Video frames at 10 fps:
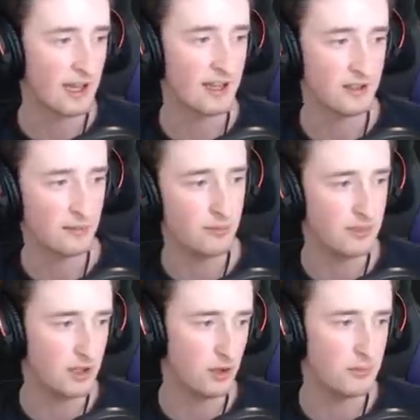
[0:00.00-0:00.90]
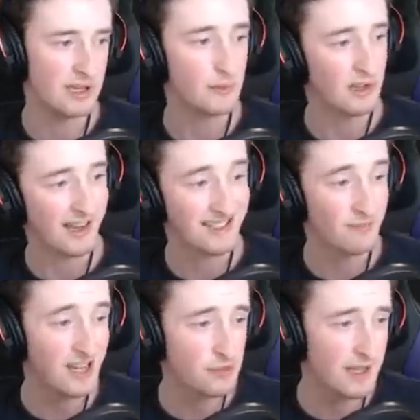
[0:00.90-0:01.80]
and you know manipulating
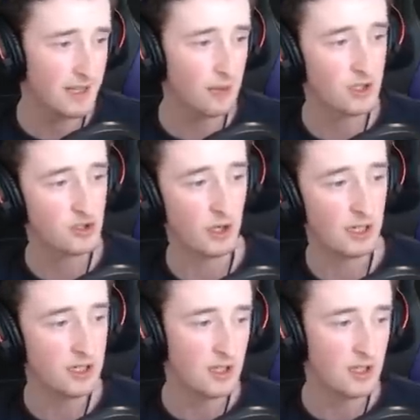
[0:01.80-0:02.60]
matchmaking, which were